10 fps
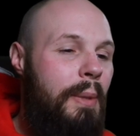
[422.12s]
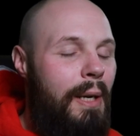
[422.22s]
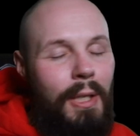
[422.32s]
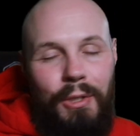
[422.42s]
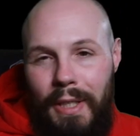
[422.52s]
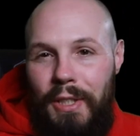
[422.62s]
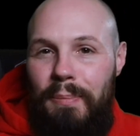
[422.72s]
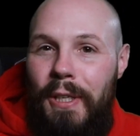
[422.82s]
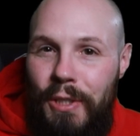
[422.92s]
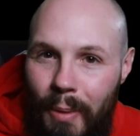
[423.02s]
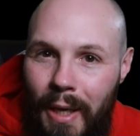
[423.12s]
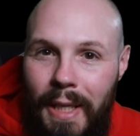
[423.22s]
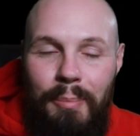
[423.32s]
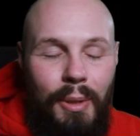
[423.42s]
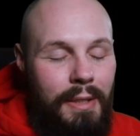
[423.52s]
I mean, I'm not trying to spend your
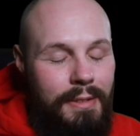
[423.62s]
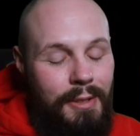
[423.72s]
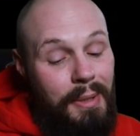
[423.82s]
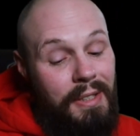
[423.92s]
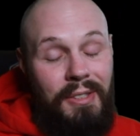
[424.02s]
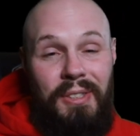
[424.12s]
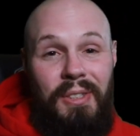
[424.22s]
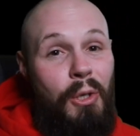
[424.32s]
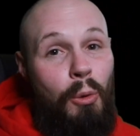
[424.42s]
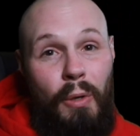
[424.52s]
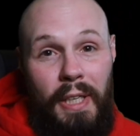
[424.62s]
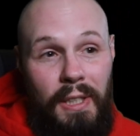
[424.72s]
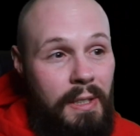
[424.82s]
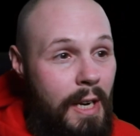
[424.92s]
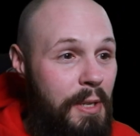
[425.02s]
money, but to me, this is a
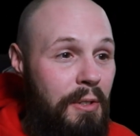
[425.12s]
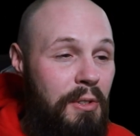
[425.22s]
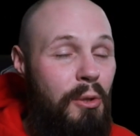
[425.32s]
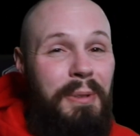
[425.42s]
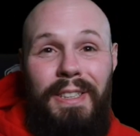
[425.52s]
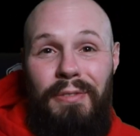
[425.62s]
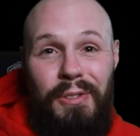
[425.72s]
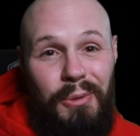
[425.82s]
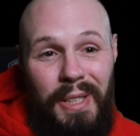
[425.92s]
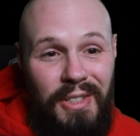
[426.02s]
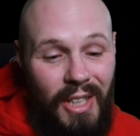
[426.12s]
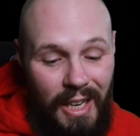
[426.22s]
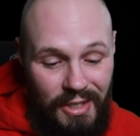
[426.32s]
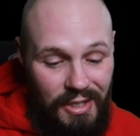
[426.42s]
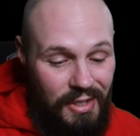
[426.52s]
no-brainer. I mean, there's so many different screen
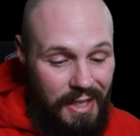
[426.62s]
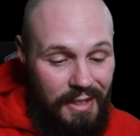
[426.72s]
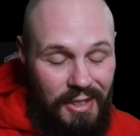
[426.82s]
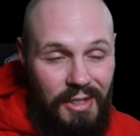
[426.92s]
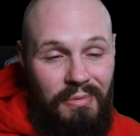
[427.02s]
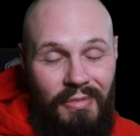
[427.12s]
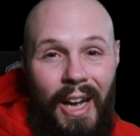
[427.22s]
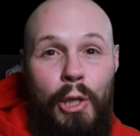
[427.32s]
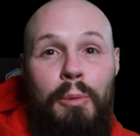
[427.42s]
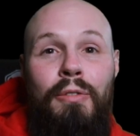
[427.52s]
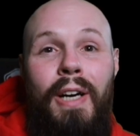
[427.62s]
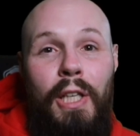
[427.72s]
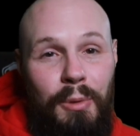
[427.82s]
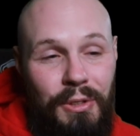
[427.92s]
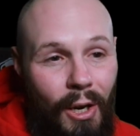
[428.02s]
sizes. Like this is valuable,
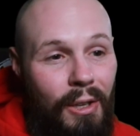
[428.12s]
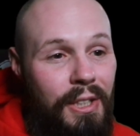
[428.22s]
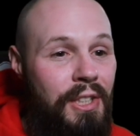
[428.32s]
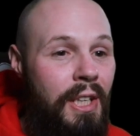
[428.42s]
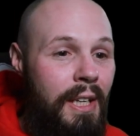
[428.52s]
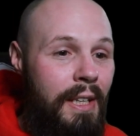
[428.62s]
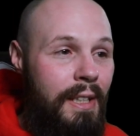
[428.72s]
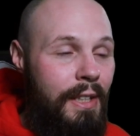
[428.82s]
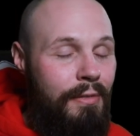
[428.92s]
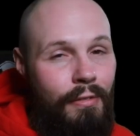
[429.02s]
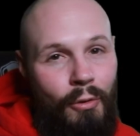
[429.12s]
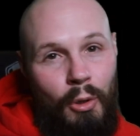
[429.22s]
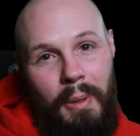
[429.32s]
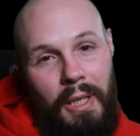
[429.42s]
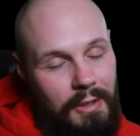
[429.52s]
valuable knowledge. And for four
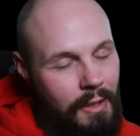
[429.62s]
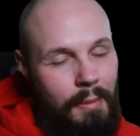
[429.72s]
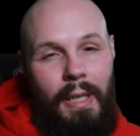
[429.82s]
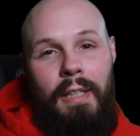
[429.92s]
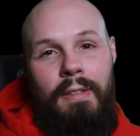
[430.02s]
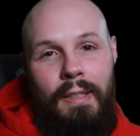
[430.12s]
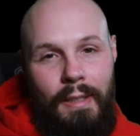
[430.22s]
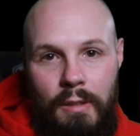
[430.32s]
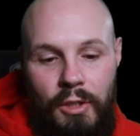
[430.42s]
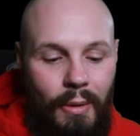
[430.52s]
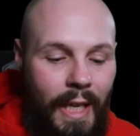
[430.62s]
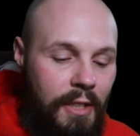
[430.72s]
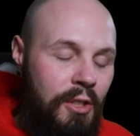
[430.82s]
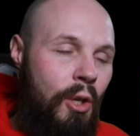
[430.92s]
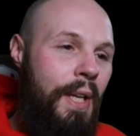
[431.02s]
bucks, come on. So again,
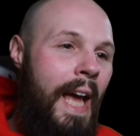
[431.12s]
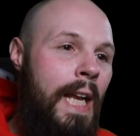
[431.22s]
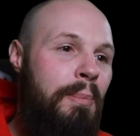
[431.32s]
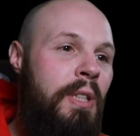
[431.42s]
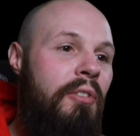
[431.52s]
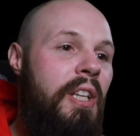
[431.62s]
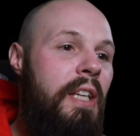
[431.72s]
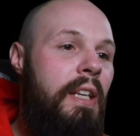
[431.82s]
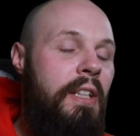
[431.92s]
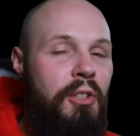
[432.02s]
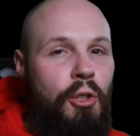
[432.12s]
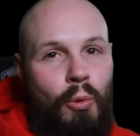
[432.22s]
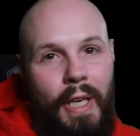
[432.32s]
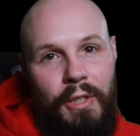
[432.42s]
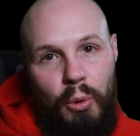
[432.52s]
it's called Adaptivity and it's a
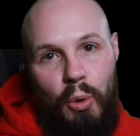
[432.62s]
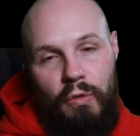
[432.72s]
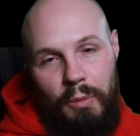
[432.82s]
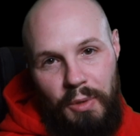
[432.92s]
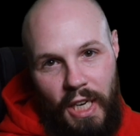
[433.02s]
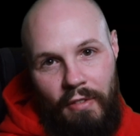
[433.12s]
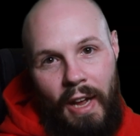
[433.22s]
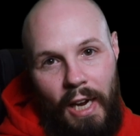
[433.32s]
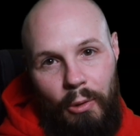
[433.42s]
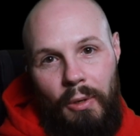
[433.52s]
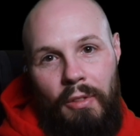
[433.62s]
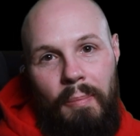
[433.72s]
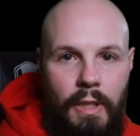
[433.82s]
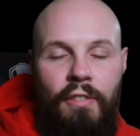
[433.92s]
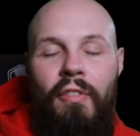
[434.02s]
great tool from Geoff Hackworth.
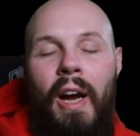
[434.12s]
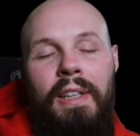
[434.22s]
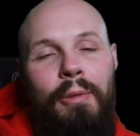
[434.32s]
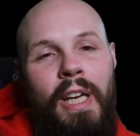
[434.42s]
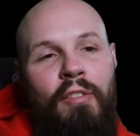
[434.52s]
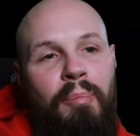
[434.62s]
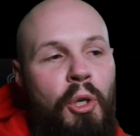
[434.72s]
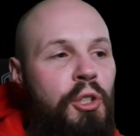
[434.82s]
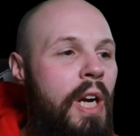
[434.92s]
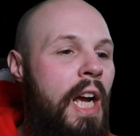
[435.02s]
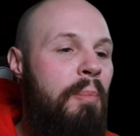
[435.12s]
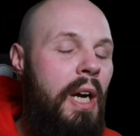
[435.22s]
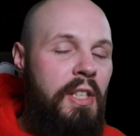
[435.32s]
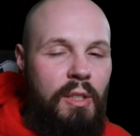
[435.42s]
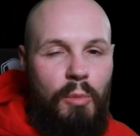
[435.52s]
And finally, we have BookTrack
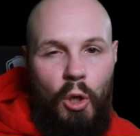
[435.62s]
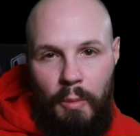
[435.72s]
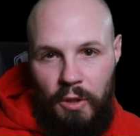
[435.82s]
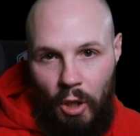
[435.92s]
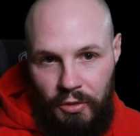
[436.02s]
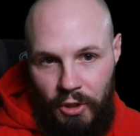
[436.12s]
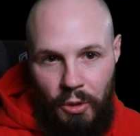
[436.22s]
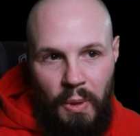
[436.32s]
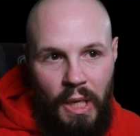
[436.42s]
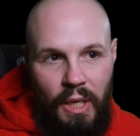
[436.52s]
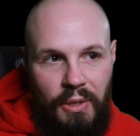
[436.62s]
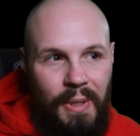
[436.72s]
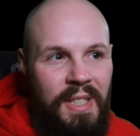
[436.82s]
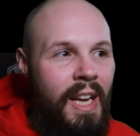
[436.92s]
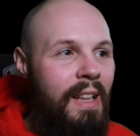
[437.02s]
by Simone Montalto. The
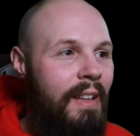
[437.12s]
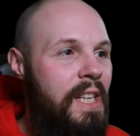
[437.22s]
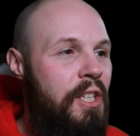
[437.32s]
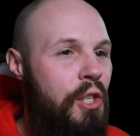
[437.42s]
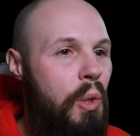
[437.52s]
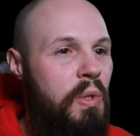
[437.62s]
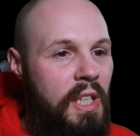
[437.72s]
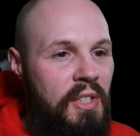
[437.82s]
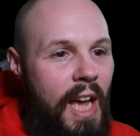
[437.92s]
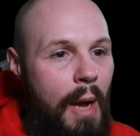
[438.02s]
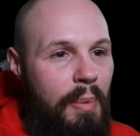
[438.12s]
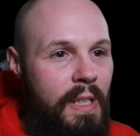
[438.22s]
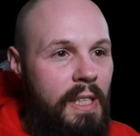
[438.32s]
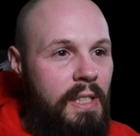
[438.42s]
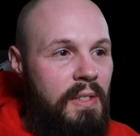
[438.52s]
reason I like and chose this app
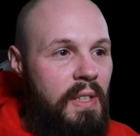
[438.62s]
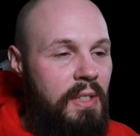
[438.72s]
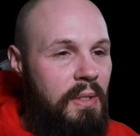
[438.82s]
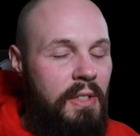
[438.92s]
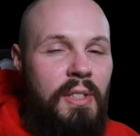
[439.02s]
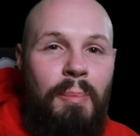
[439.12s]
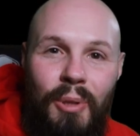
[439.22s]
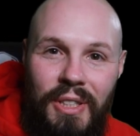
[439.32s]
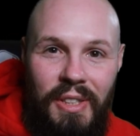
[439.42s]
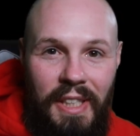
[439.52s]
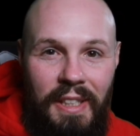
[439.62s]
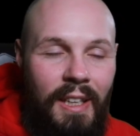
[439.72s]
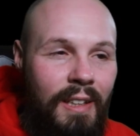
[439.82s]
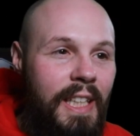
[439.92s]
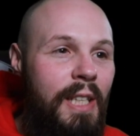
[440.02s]
is its, its simplicity,
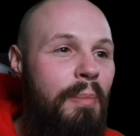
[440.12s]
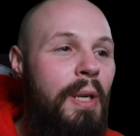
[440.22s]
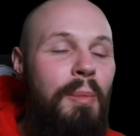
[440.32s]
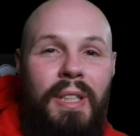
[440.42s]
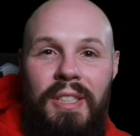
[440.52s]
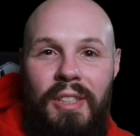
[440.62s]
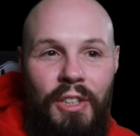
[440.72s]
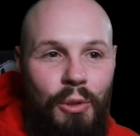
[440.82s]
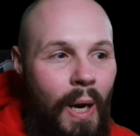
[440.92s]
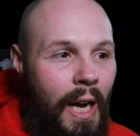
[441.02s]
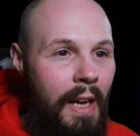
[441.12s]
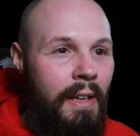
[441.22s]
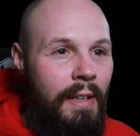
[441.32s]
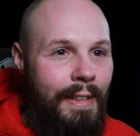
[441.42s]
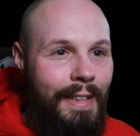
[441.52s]
clean, minimalistic UI.
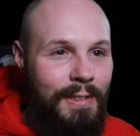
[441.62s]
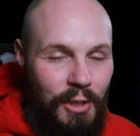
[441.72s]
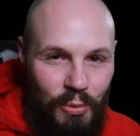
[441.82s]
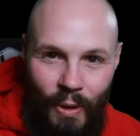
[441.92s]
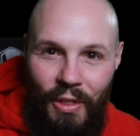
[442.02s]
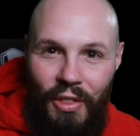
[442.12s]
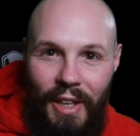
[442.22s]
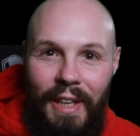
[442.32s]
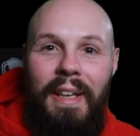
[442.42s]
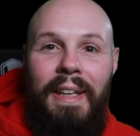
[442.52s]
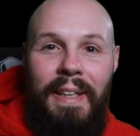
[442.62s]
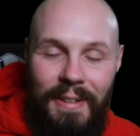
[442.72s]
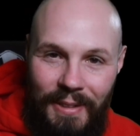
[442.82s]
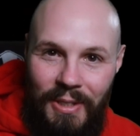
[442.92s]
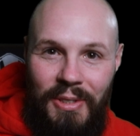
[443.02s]
It does one thing and
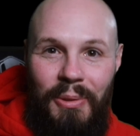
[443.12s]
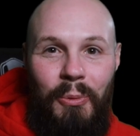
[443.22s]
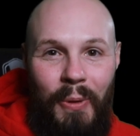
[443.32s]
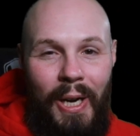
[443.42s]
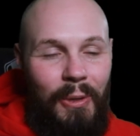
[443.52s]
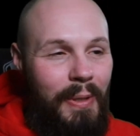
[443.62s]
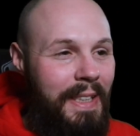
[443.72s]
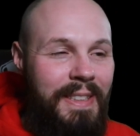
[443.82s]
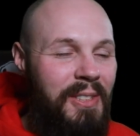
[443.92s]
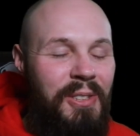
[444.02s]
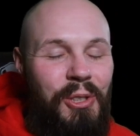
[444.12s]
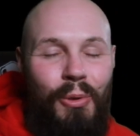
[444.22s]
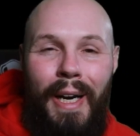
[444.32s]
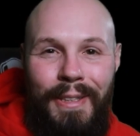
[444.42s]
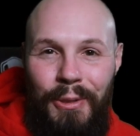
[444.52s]
it does it well, right? It doesn't
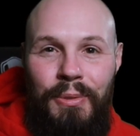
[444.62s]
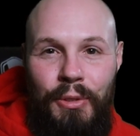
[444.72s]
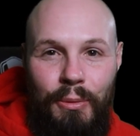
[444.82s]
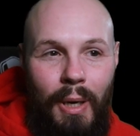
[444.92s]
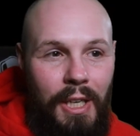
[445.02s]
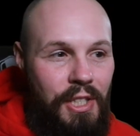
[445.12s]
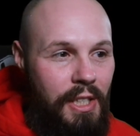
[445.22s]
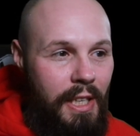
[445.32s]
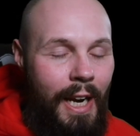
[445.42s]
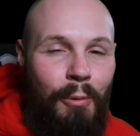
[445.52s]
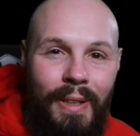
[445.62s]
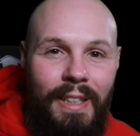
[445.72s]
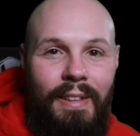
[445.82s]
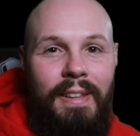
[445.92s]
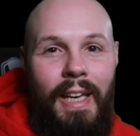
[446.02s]
try to do too much. And I really
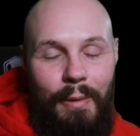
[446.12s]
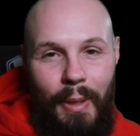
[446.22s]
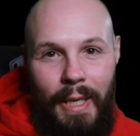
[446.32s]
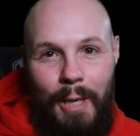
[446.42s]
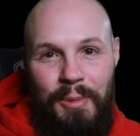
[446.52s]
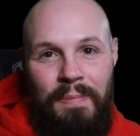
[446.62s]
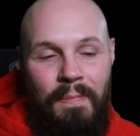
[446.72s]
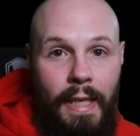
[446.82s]
like that in my apps.